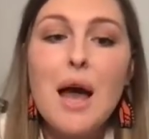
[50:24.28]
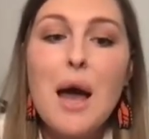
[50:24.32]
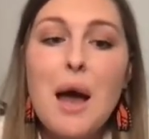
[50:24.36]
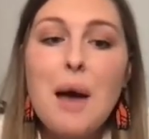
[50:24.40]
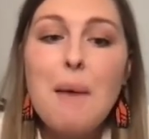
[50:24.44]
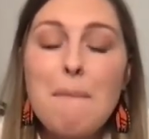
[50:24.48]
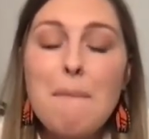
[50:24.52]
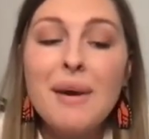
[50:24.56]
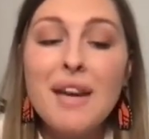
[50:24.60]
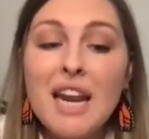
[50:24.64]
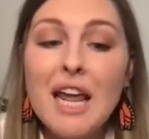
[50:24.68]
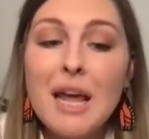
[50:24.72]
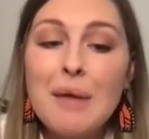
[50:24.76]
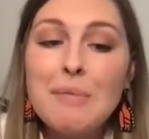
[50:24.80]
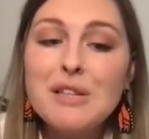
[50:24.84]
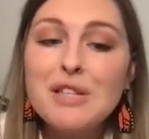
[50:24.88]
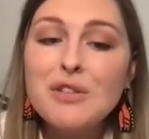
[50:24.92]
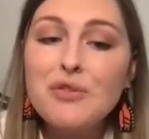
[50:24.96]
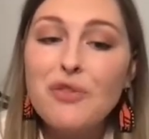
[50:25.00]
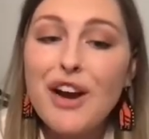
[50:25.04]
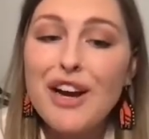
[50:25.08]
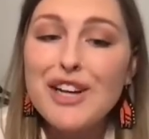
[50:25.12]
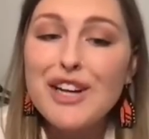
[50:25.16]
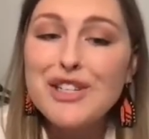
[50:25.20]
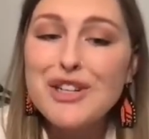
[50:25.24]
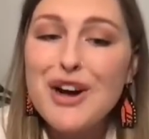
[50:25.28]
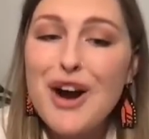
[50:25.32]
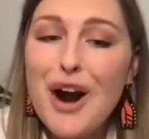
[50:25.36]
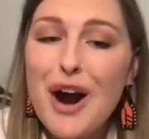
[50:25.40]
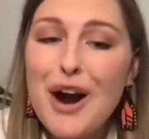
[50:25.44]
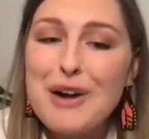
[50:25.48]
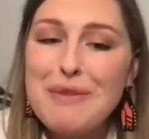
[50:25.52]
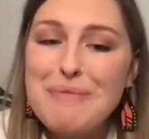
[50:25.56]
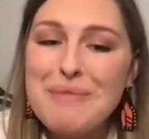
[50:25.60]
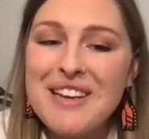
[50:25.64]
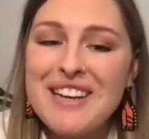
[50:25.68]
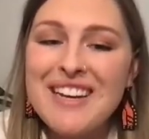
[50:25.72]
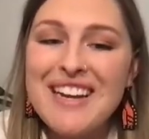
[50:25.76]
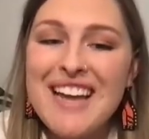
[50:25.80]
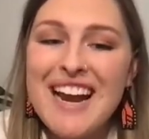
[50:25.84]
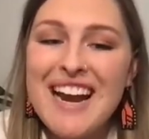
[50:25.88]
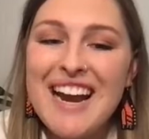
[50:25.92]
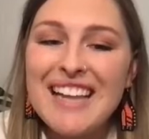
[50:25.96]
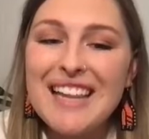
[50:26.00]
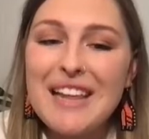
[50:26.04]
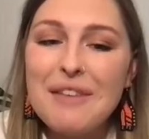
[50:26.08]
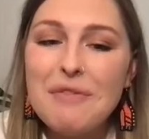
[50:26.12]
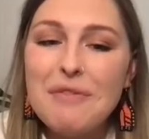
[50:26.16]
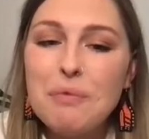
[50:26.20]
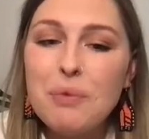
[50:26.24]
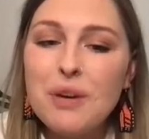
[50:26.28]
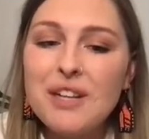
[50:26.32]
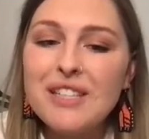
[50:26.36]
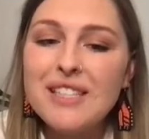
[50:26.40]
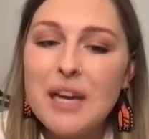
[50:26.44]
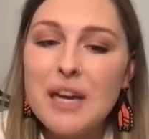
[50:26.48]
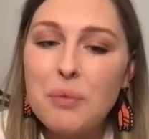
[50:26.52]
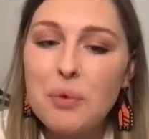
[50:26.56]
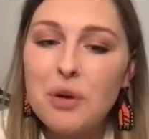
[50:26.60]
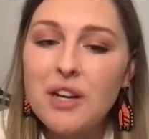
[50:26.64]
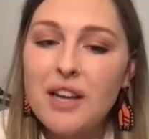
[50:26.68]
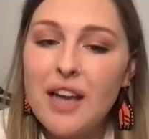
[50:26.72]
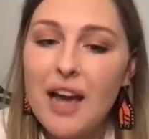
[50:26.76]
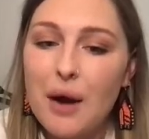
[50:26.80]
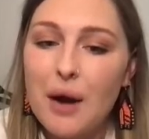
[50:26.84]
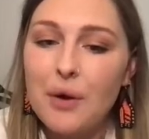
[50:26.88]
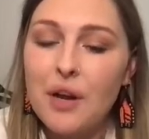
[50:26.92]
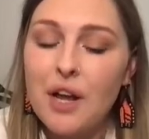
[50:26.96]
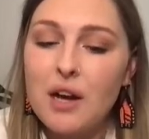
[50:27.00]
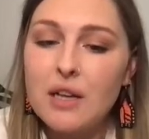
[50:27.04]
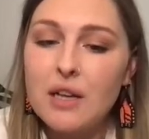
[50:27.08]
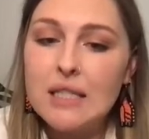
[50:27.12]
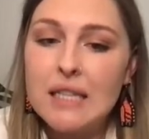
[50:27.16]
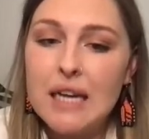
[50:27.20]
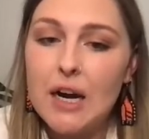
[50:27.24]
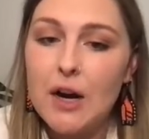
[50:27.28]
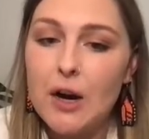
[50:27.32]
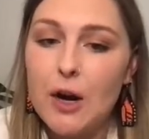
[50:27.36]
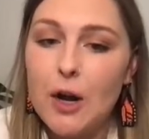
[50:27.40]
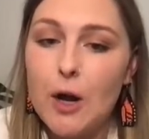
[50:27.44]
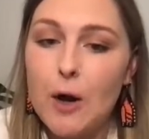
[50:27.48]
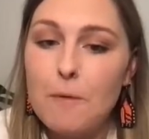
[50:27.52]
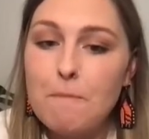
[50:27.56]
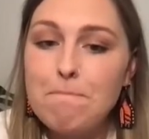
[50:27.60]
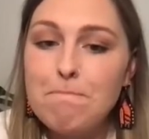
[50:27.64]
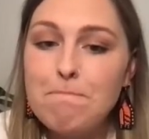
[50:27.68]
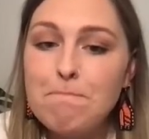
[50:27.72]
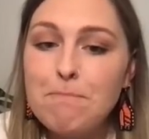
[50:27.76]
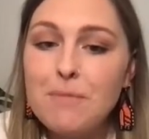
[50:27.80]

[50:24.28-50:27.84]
My name is Fraser Hardman, and I live in Prince Edward County, Ontario.